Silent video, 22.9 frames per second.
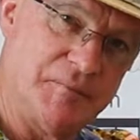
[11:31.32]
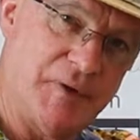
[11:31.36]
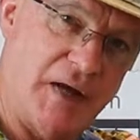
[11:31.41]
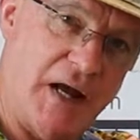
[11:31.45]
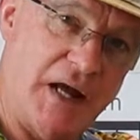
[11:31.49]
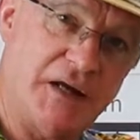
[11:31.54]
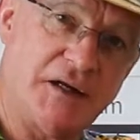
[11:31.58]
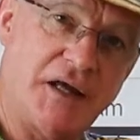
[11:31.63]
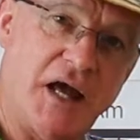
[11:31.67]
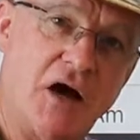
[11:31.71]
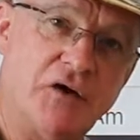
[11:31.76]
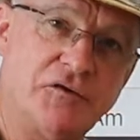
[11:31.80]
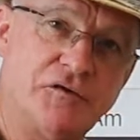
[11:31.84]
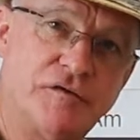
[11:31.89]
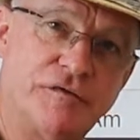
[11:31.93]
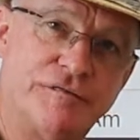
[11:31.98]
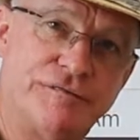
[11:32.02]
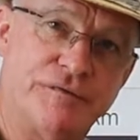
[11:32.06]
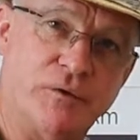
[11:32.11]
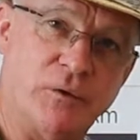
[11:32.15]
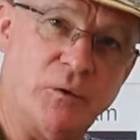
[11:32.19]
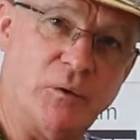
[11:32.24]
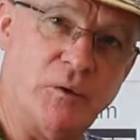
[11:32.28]
and count to
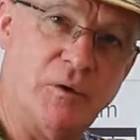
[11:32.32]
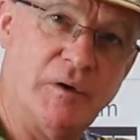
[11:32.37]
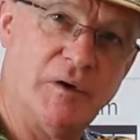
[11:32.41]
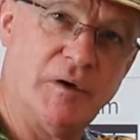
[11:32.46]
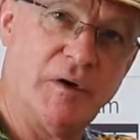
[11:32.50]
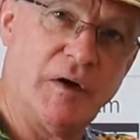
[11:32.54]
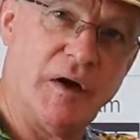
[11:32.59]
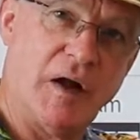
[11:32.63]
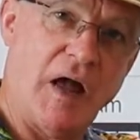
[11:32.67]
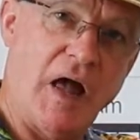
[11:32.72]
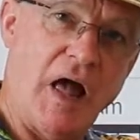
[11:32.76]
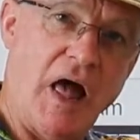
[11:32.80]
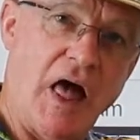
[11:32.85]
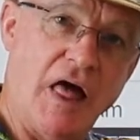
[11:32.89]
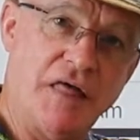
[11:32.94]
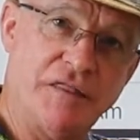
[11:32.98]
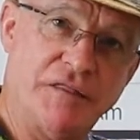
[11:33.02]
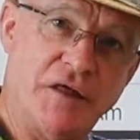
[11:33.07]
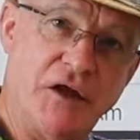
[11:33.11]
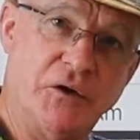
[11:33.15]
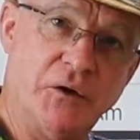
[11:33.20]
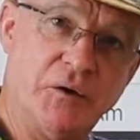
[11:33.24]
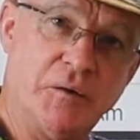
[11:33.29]
4,
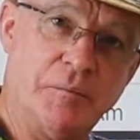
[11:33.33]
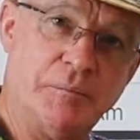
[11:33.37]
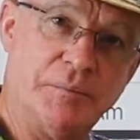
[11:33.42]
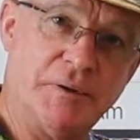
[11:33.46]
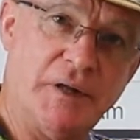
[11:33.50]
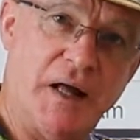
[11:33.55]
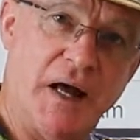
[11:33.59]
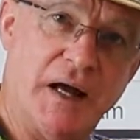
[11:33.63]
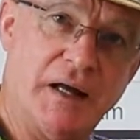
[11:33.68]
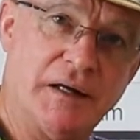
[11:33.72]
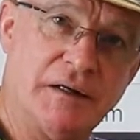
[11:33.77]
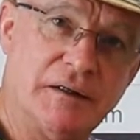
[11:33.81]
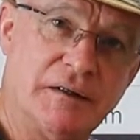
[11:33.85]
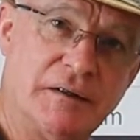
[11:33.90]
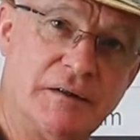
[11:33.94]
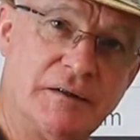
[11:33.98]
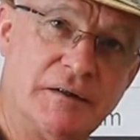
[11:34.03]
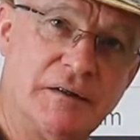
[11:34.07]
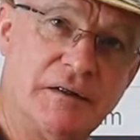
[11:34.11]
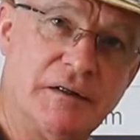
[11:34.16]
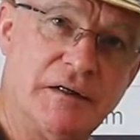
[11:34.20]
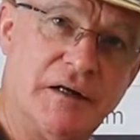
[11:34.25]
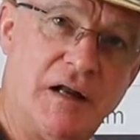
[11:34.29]
then you can play it
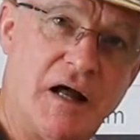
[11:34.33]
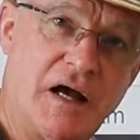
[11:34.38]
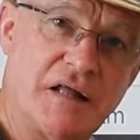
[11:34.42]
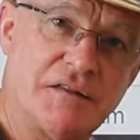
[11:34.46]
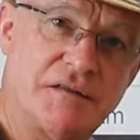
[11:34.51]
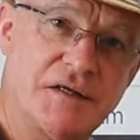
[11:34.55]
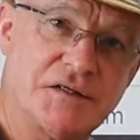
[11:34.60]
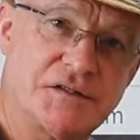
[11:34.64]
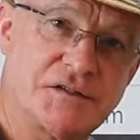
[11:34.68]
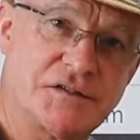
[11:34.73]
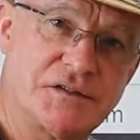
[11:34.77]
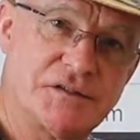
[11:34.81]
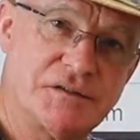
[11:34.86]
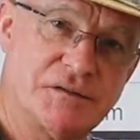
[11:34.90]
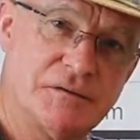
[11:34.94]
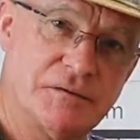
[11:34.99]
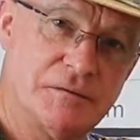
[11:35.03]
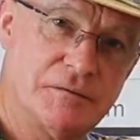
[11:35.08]
like this.